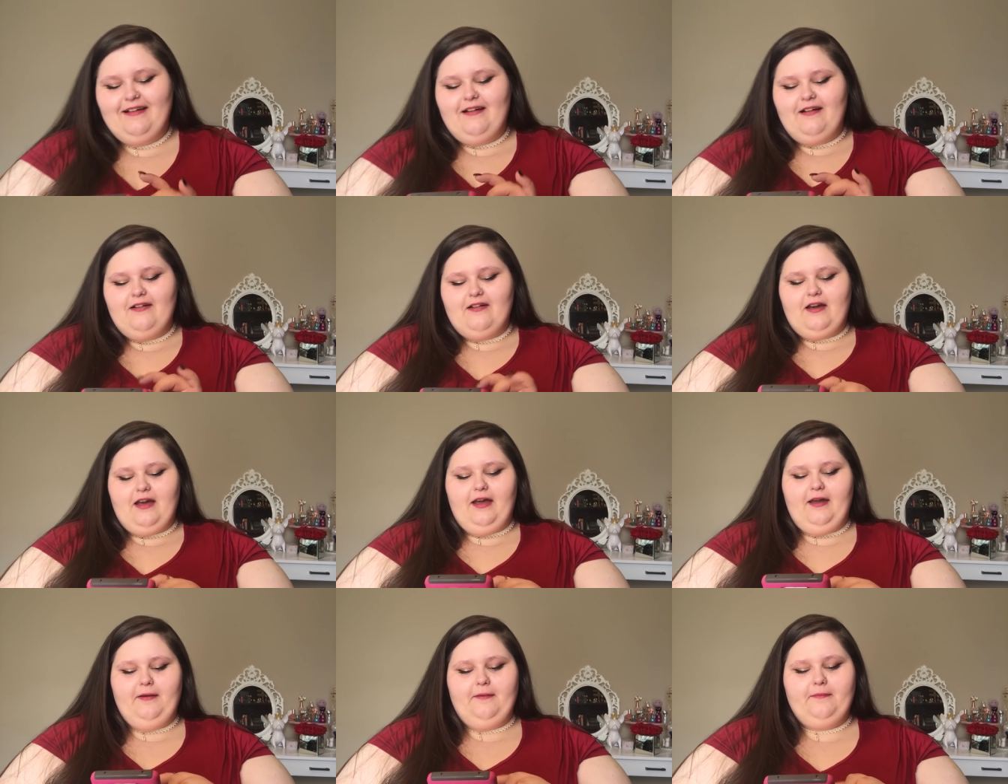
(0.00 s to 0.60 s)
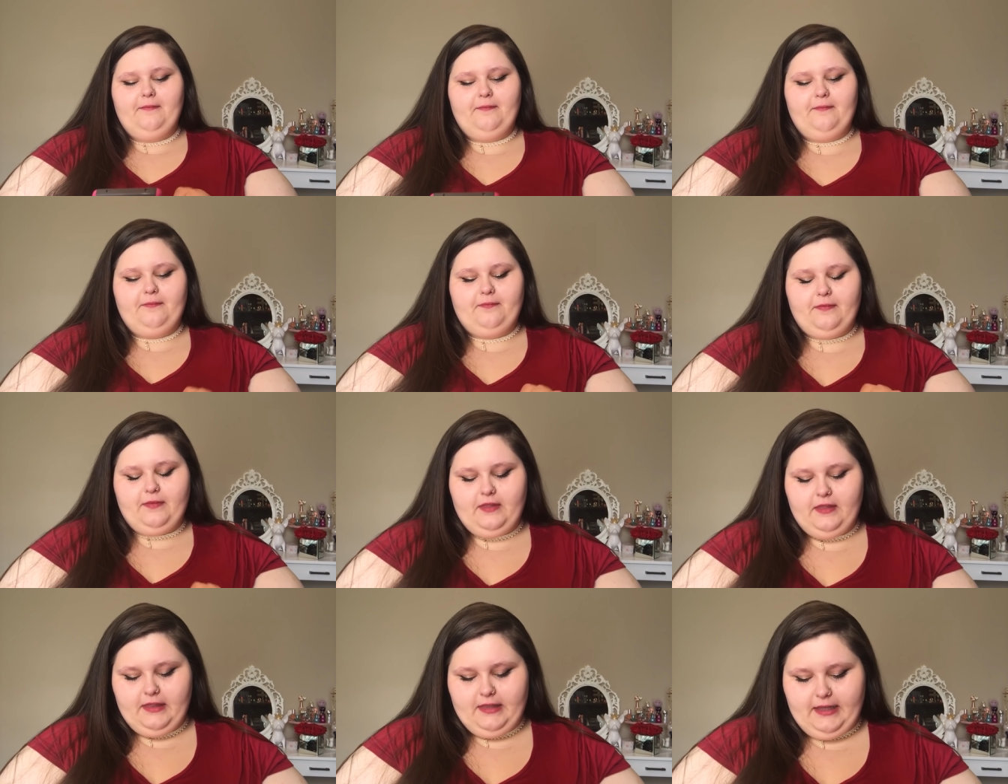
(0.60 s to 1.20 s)
okay,
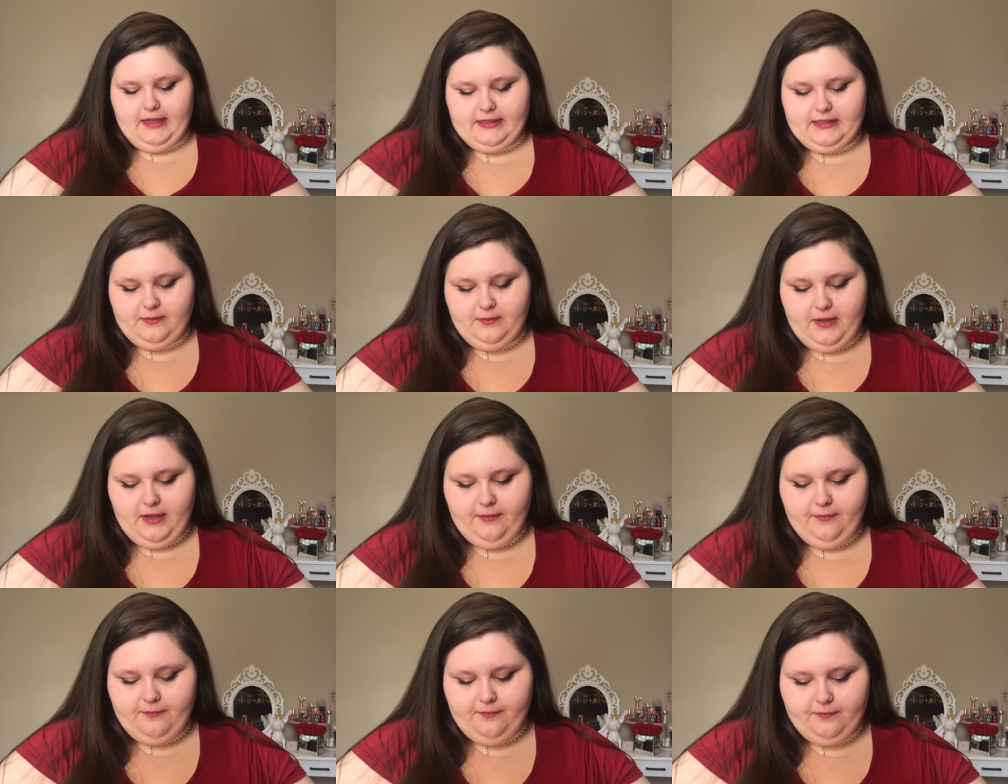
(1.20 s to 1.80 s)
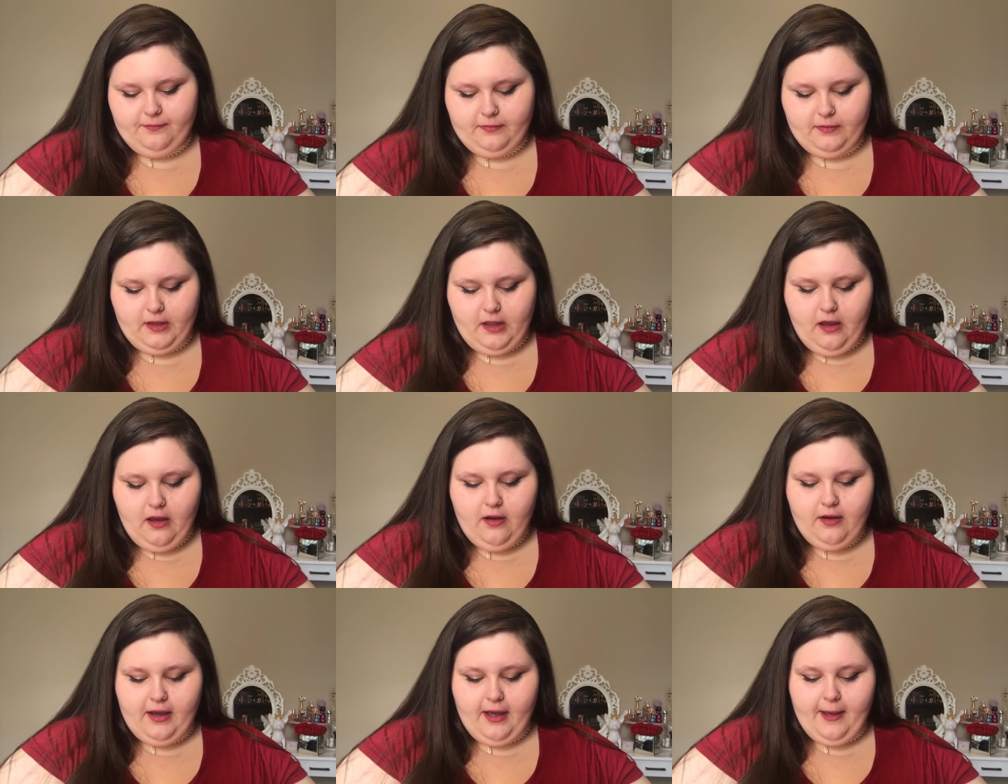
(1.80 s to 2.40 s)
that's me.
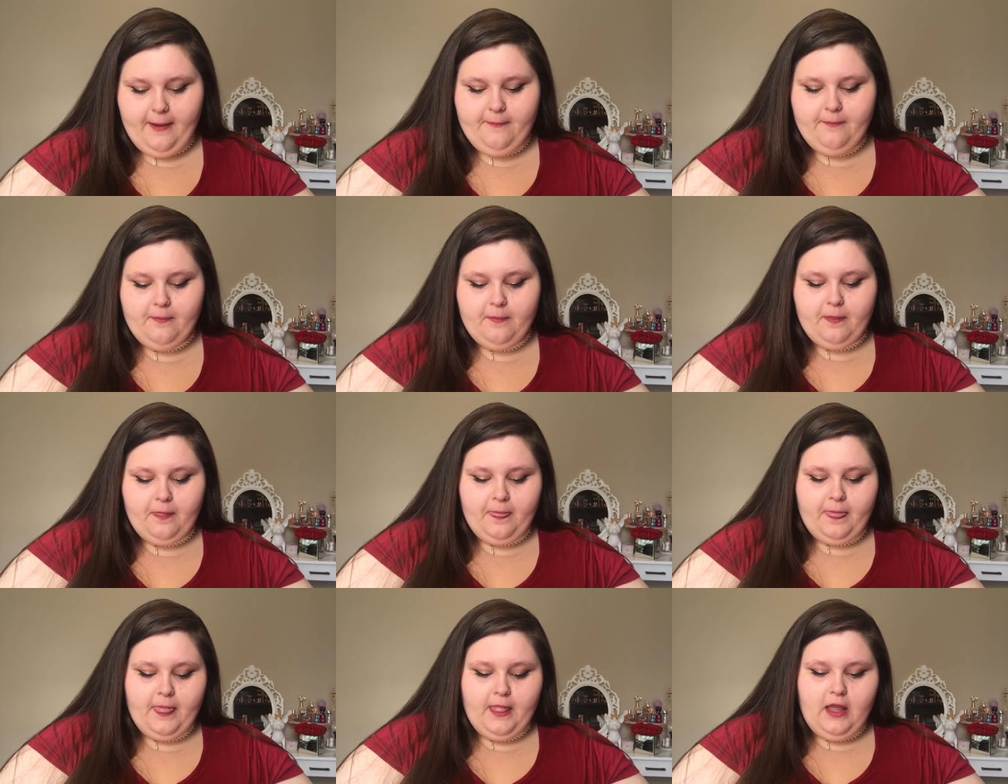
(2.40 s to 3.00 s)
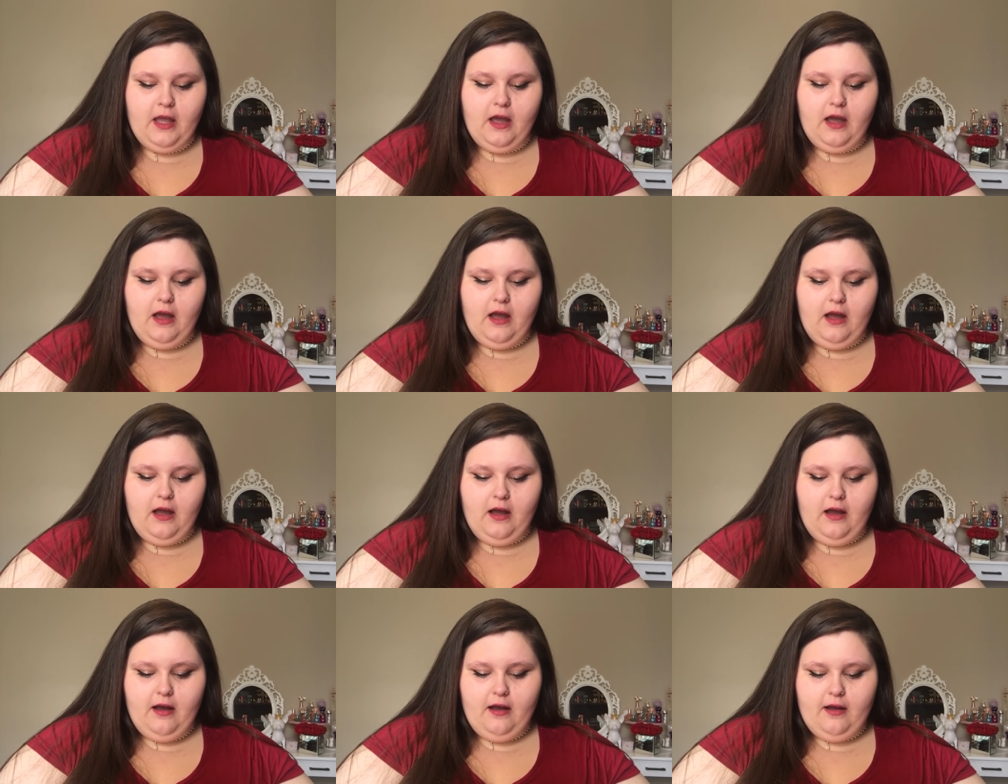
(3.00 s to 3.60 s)
Okay,
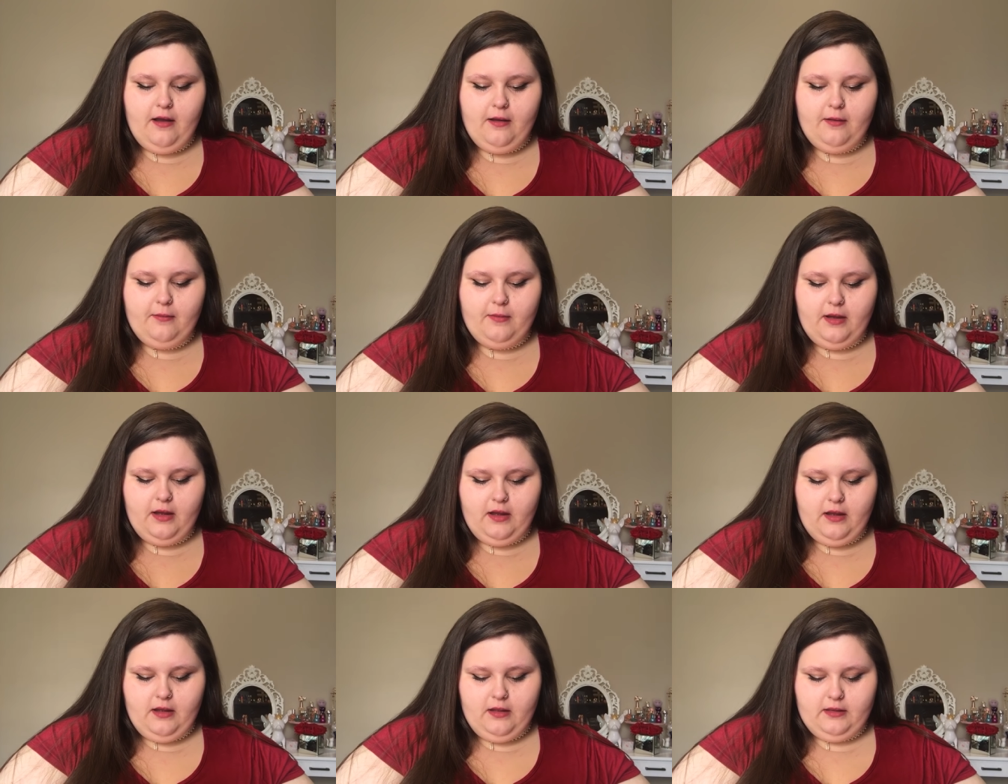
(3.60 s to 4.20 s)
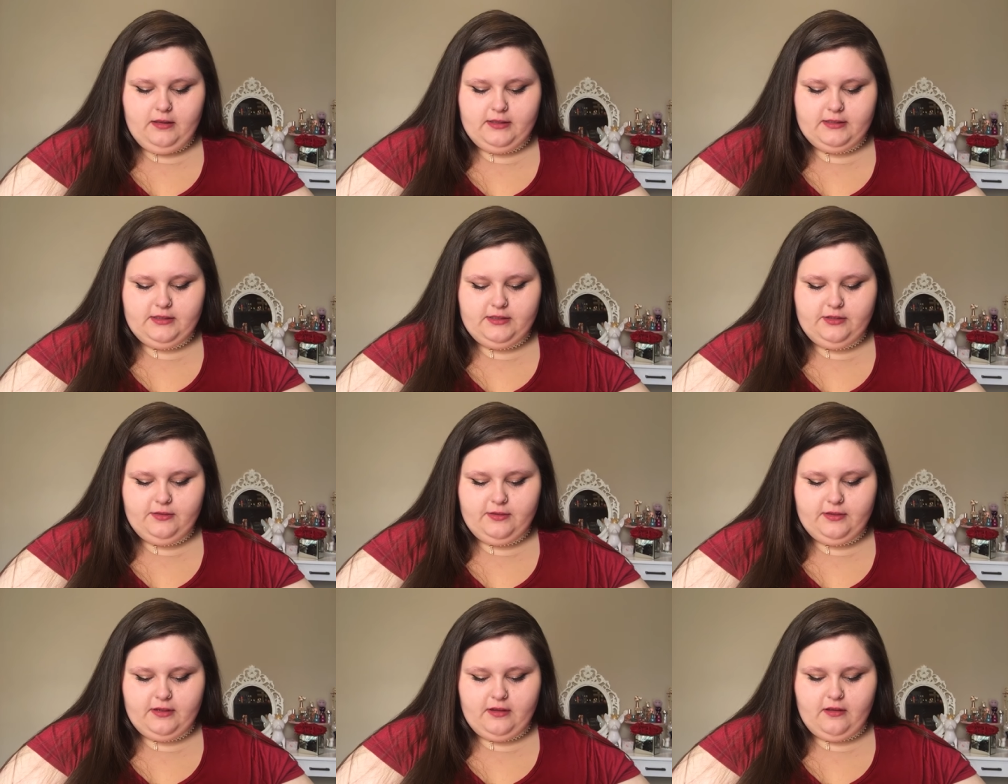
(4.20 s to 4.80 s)
um, let's
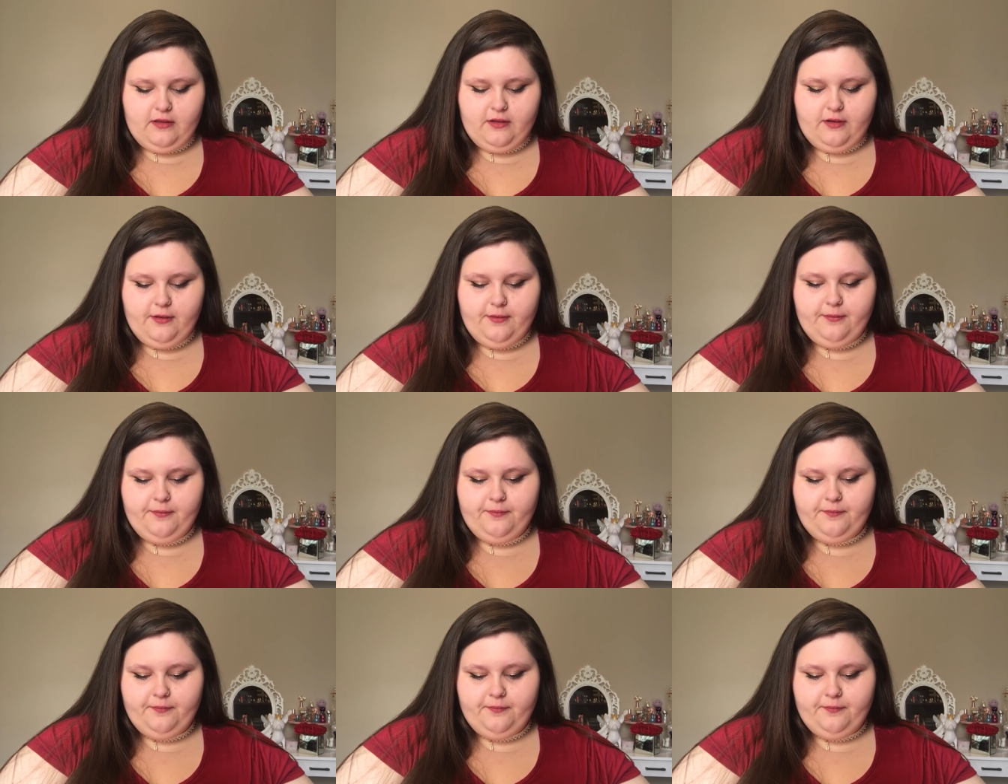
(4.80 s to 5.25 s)
do another.